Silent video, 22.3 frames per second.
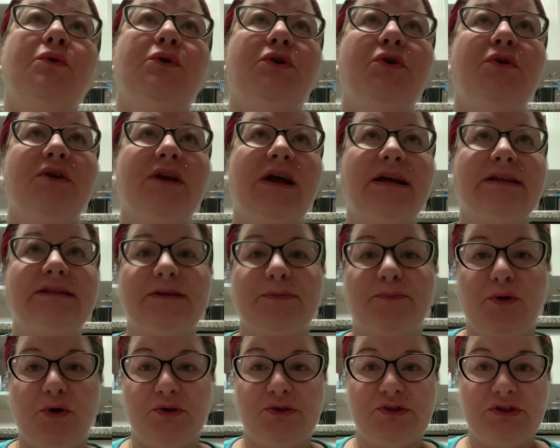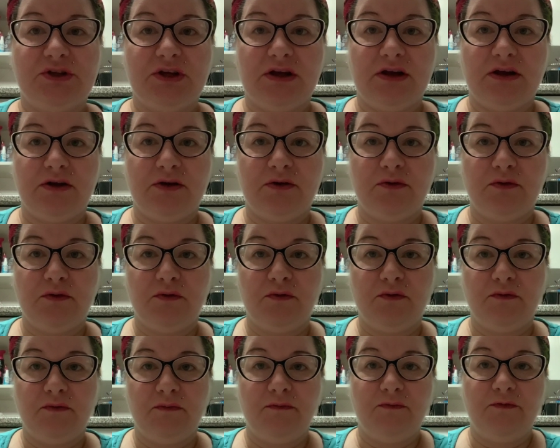you're not supposed to
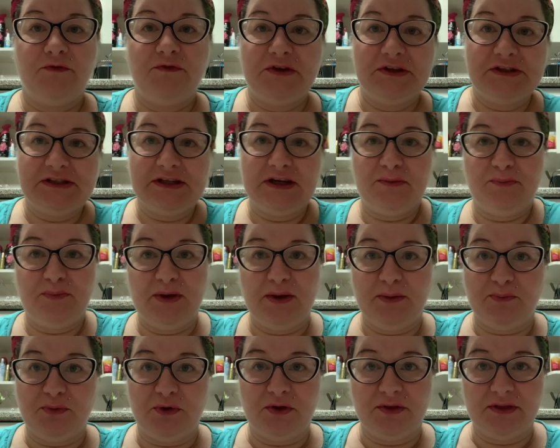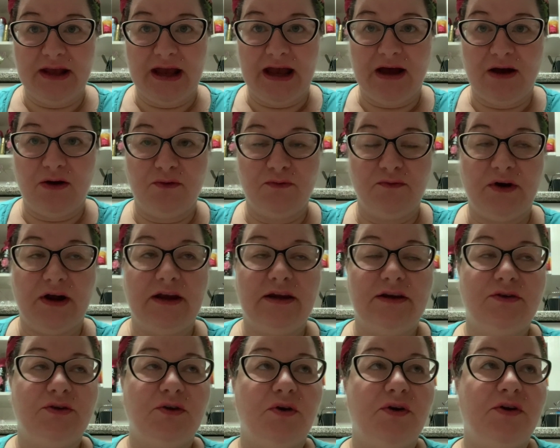visit people now,
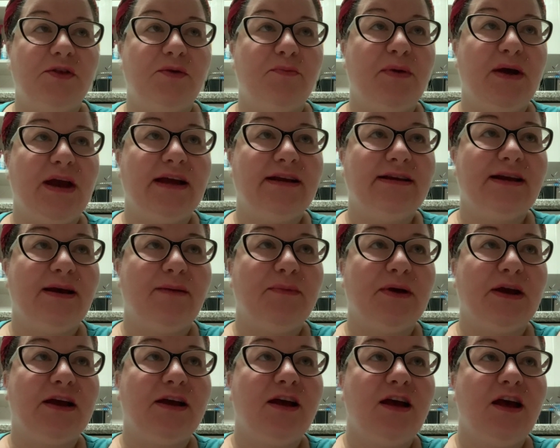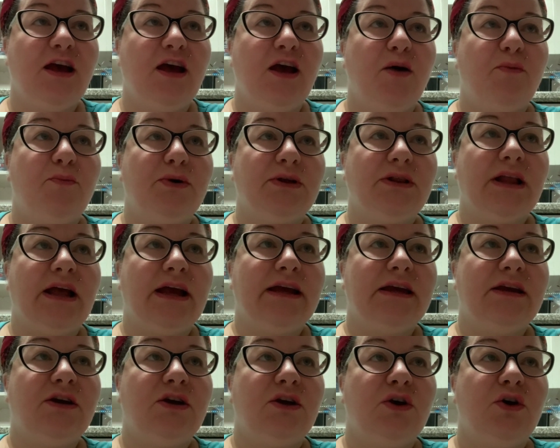right? During the pandemic. But
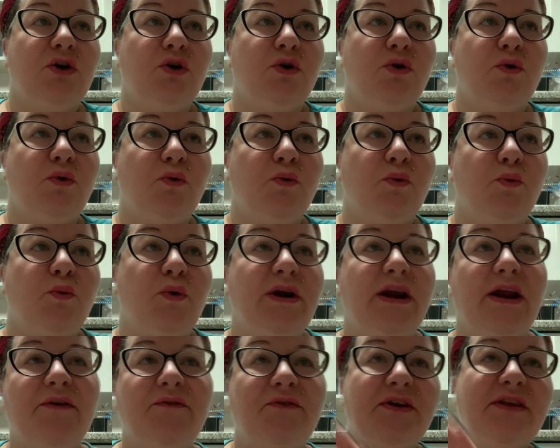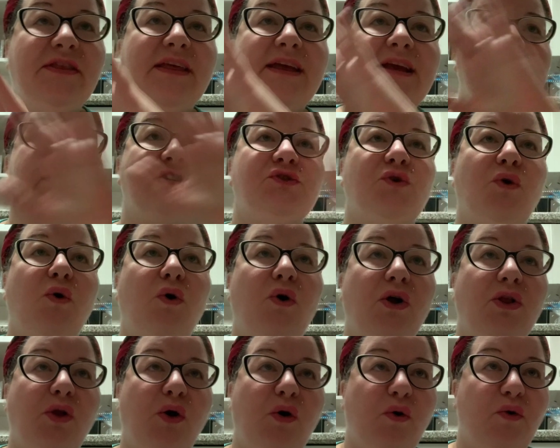like, when everything is
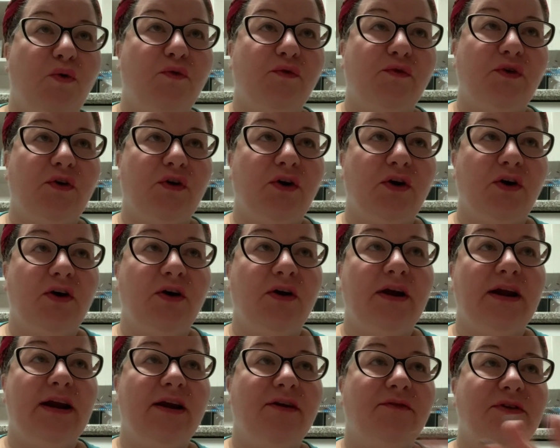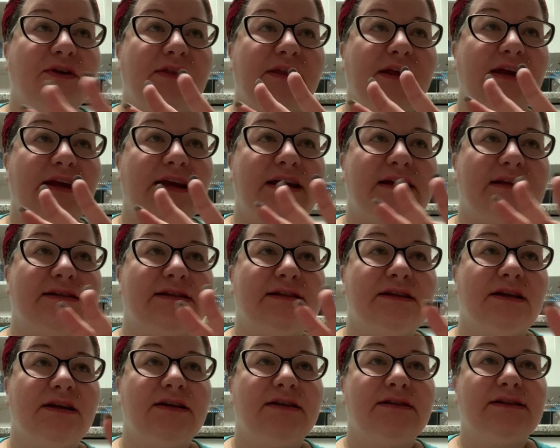all over and everything
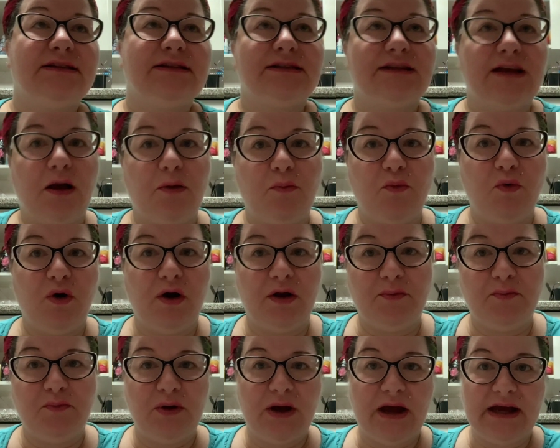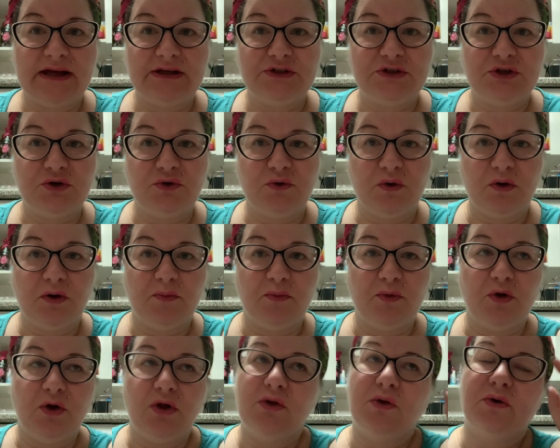is somewhat back to
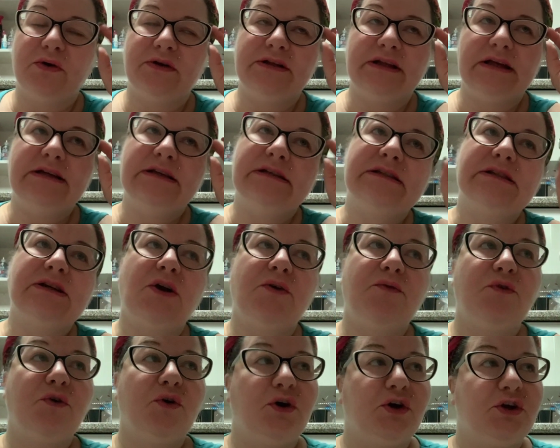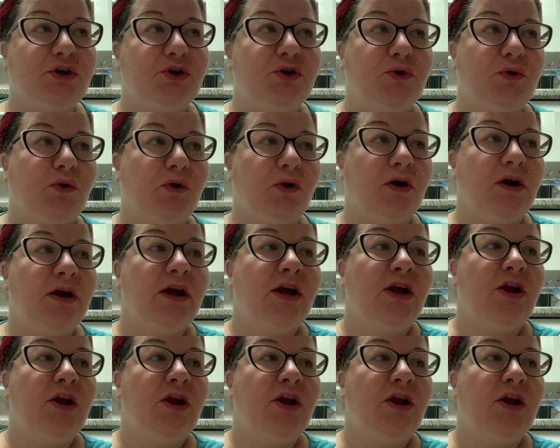normal or they discover a cure,